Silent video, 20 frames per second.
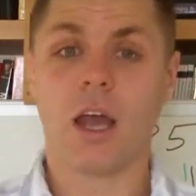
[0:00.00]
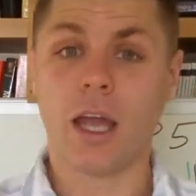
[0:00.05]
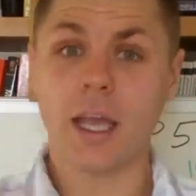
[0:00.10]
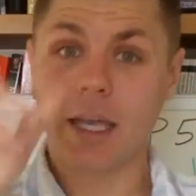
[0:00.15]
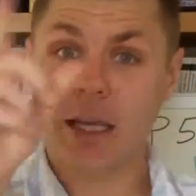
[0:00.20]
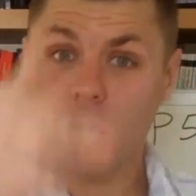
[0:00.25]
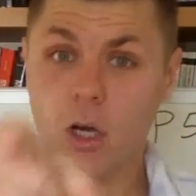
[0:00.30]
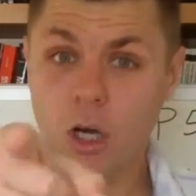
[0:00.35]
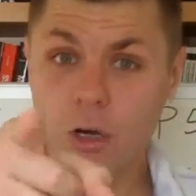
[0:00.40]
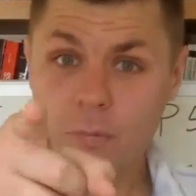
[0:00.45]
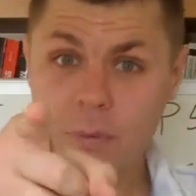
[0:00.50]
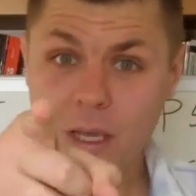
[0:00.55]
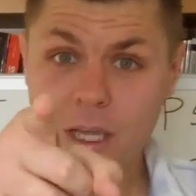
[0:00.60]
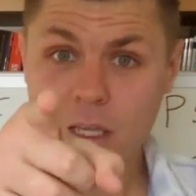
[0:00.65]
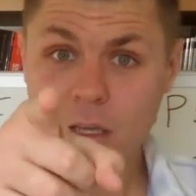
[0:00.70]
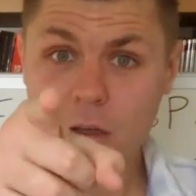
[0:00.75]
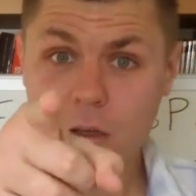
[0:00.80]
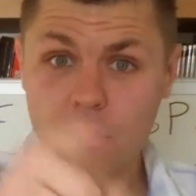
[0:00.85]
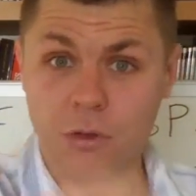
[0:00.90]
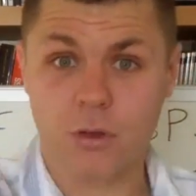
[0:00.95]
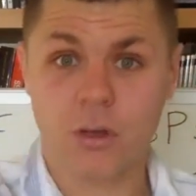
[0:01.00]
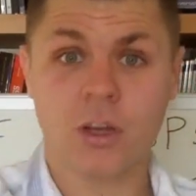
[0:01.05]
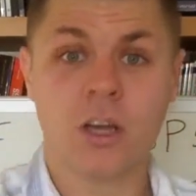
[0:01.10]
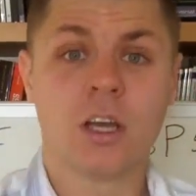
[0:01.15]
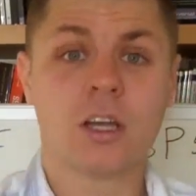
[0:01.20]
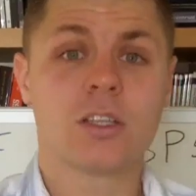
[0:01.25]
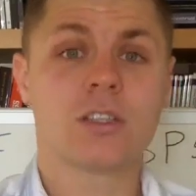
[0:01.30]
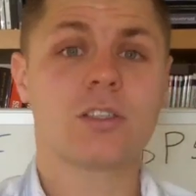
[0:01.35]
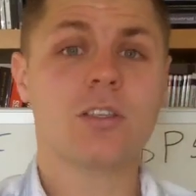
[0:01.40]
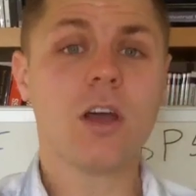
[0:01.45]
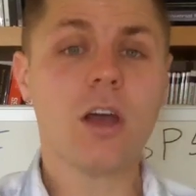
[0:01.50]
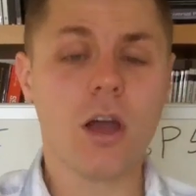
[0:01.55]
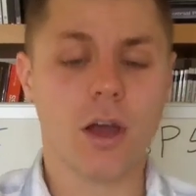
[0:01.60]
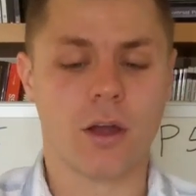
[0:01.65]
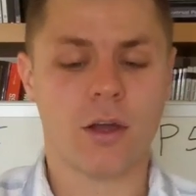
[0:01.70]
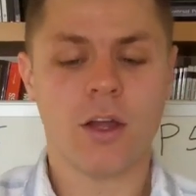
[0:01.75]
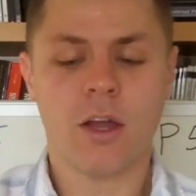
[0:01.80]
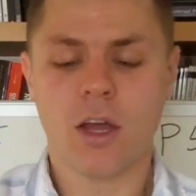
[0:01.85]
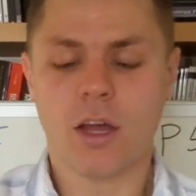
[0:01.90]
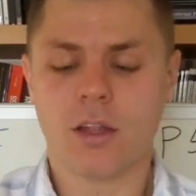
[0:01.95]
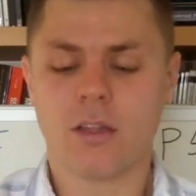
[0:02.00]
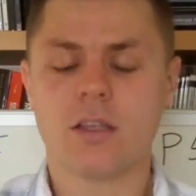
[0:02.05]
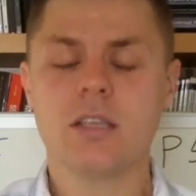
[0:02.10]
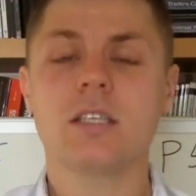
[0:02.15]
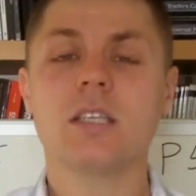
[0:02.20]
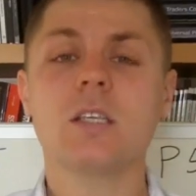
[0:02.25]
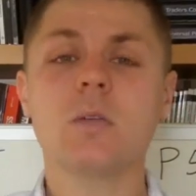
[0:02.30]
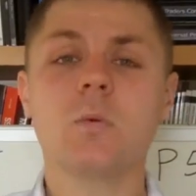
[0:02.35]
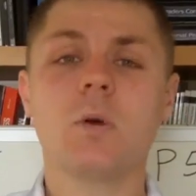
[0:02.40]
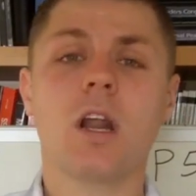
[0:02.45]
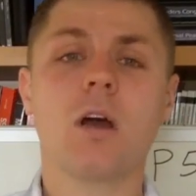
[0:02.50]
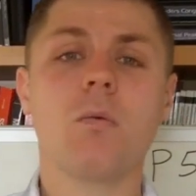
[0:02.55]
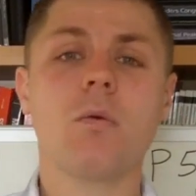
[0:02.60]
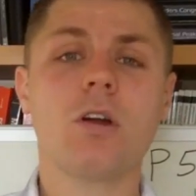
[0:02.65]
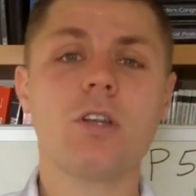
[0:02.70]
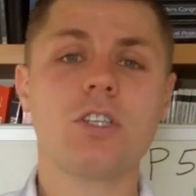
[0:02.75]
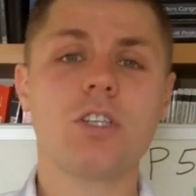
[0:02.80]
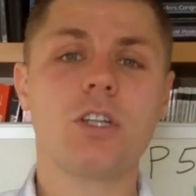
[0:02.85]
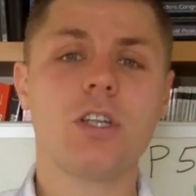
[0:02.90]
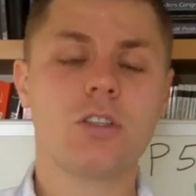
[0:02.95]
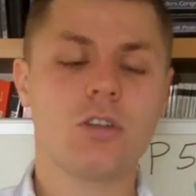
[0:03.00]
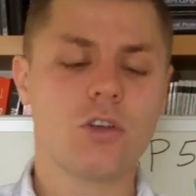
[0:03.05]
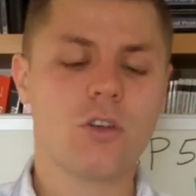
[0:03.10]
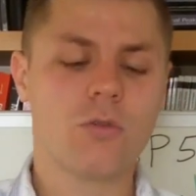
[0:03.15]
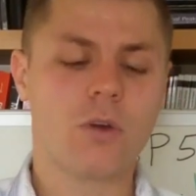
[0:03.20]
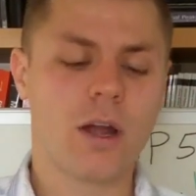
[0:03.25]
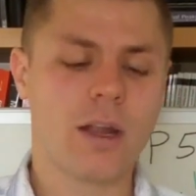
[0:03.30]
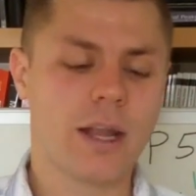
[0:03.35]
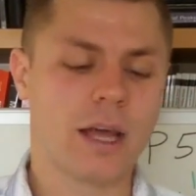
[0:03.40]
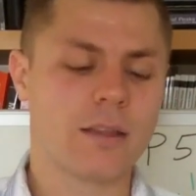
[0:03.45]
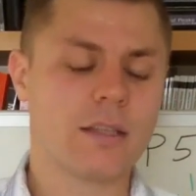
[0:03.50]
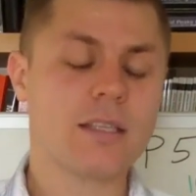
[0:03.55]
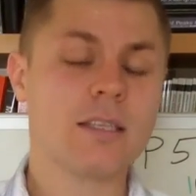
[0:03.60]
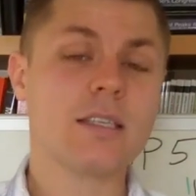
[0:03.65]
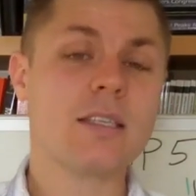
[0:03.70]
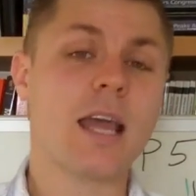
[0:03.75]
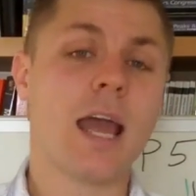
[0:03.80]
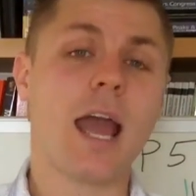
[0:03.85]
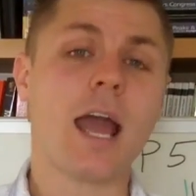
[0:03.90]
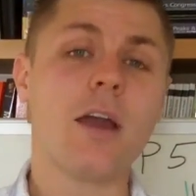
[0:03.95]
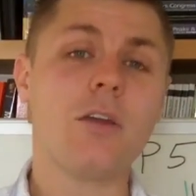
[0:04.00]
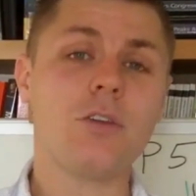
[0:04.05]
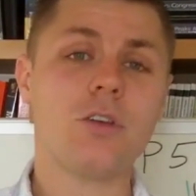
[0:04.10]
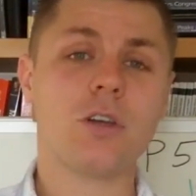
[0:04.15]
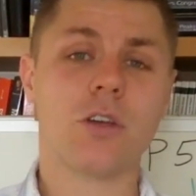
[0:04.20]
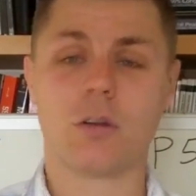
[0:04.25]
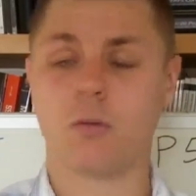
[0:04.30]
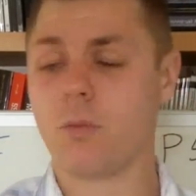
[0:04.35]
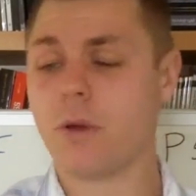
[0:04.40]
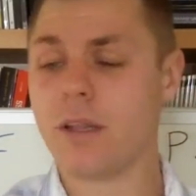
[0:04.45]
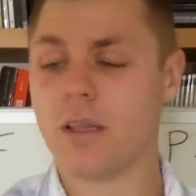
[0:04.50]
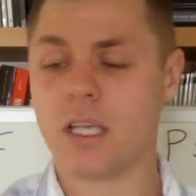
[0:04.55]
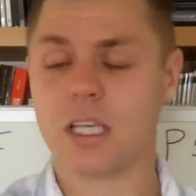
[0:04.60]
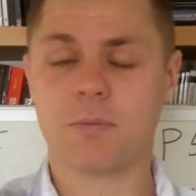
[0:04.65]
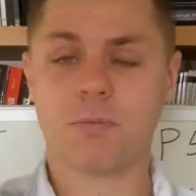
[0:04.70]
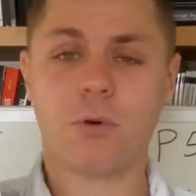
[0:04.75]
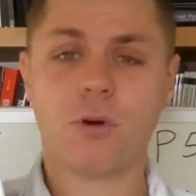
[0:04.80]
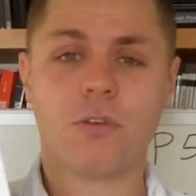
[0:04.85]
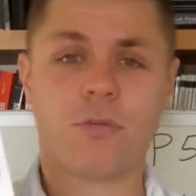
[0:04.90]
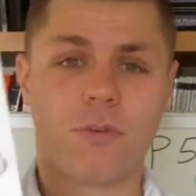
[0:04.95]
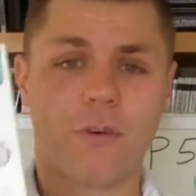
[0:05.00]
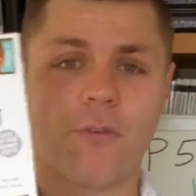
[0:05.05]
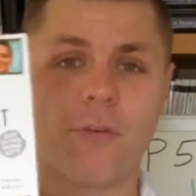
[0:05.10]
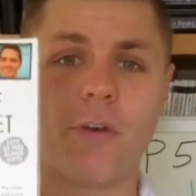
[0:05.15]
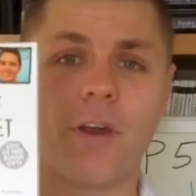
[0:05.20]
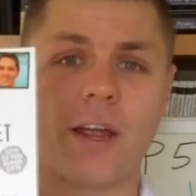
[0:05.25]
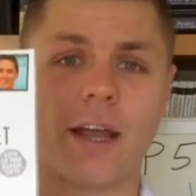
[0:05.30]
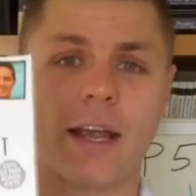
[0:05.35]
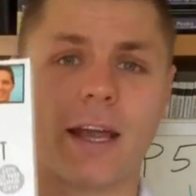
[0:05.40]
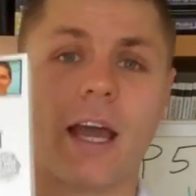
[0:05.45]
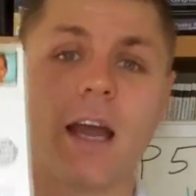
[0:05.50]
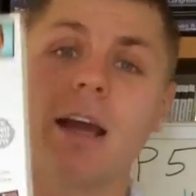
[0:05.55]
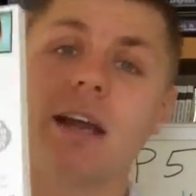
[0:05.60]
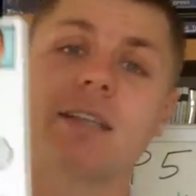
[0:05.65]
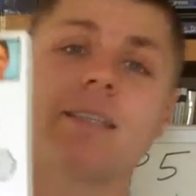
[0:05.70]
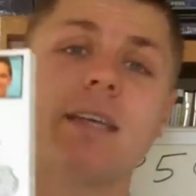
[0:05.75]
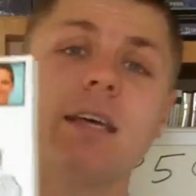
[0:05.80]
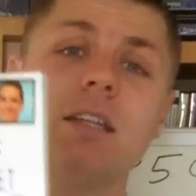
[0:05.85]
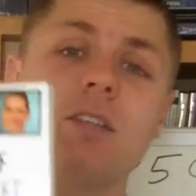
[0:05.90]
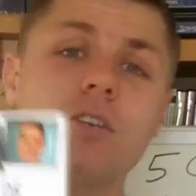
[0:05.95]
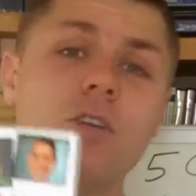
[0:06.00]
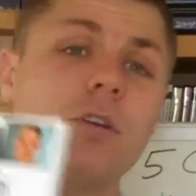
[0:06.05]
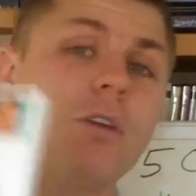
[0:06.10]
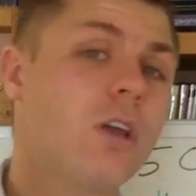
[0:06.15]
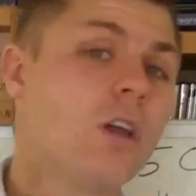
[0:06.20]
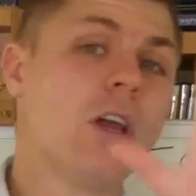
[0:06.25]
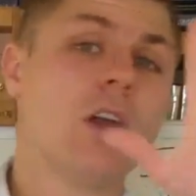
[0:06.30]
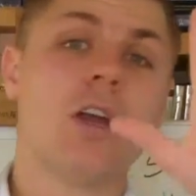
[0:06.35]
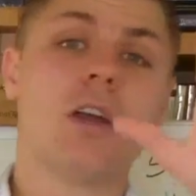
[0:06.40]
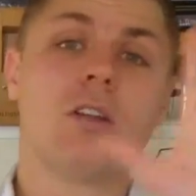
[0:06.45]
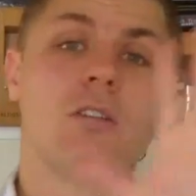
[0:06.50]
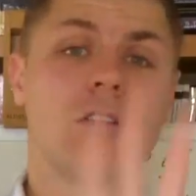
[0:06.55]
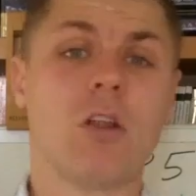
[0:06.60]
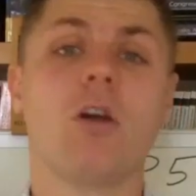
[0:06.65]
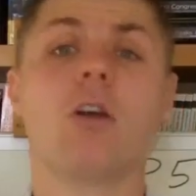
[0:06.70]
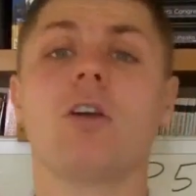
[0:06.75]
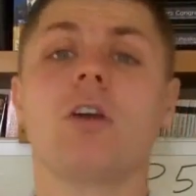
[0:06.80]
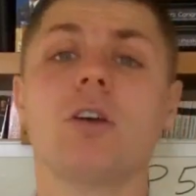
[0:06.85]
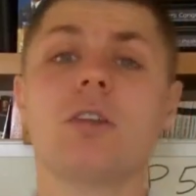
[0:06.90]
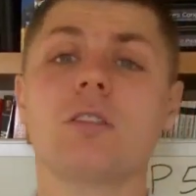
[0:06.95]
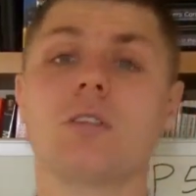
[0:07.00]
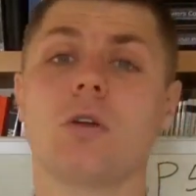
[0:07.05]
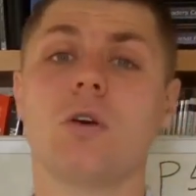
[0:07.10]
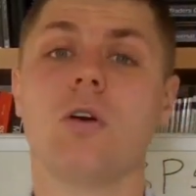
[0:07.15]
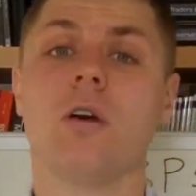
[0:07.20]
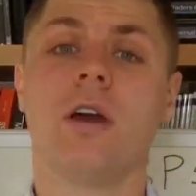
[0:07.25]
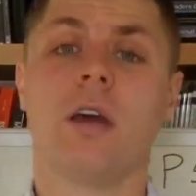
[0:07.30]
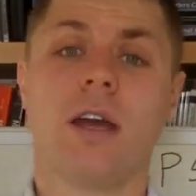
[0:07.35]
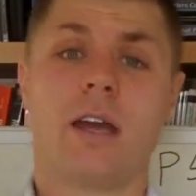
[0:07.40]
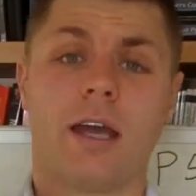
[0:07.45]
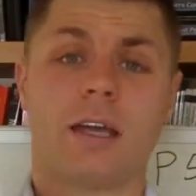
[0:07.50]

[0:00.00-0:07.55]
It could be you. So this is what I want you to do right now. This is how you can win this book for free, okay? Like I said it to you, no cost at all.